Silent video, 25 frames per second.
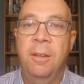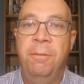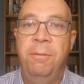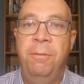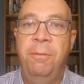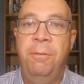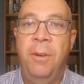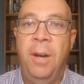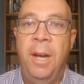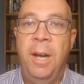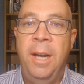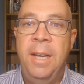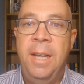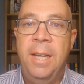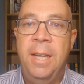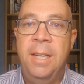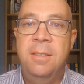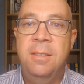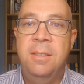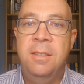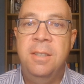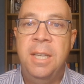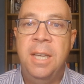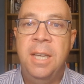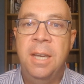the
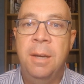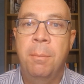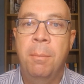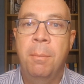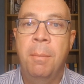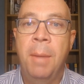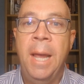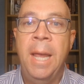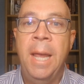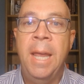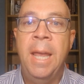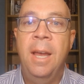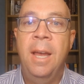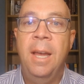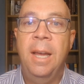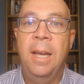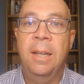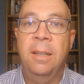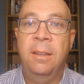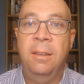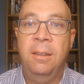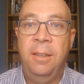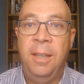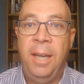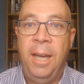financier may
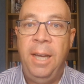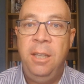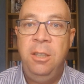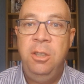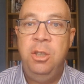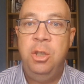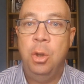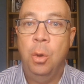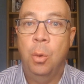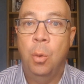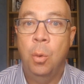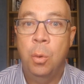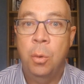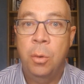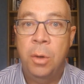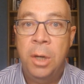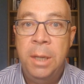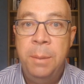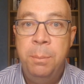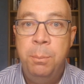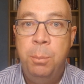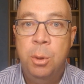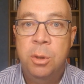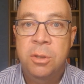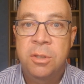attach or
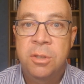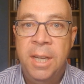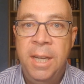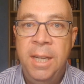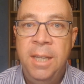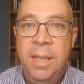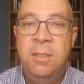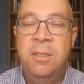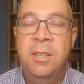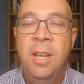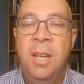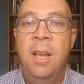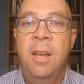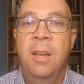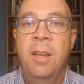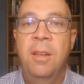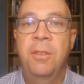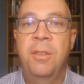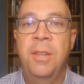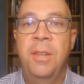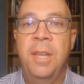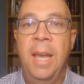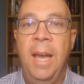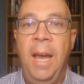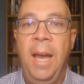repossess
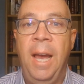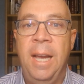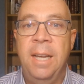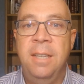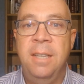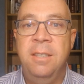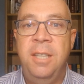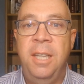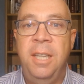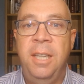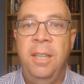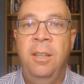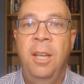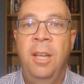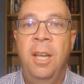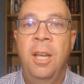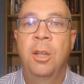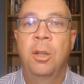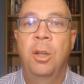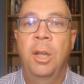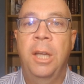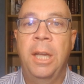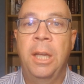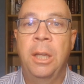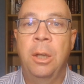the asset
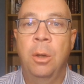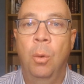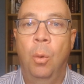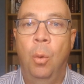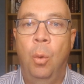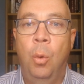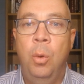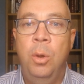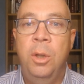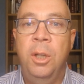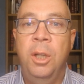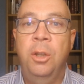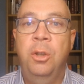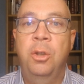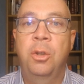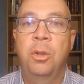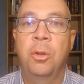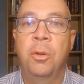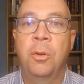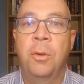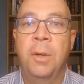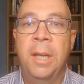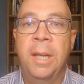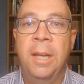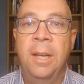in order
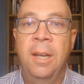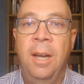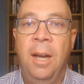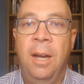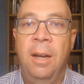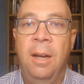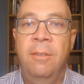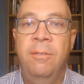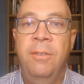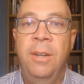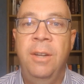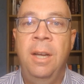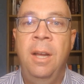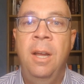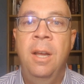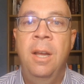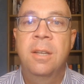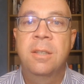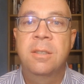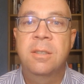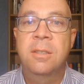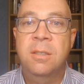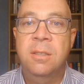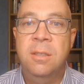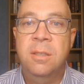to recover
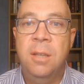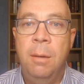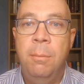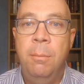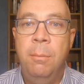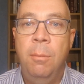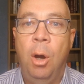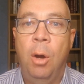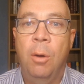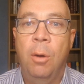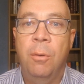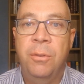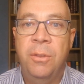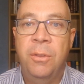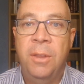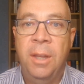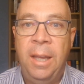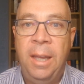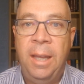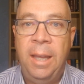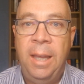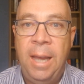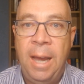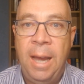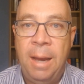some of
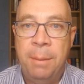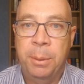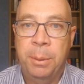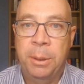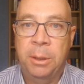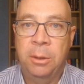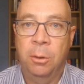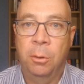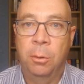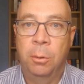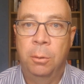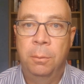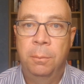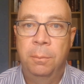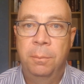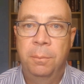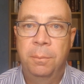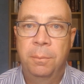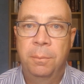the capital.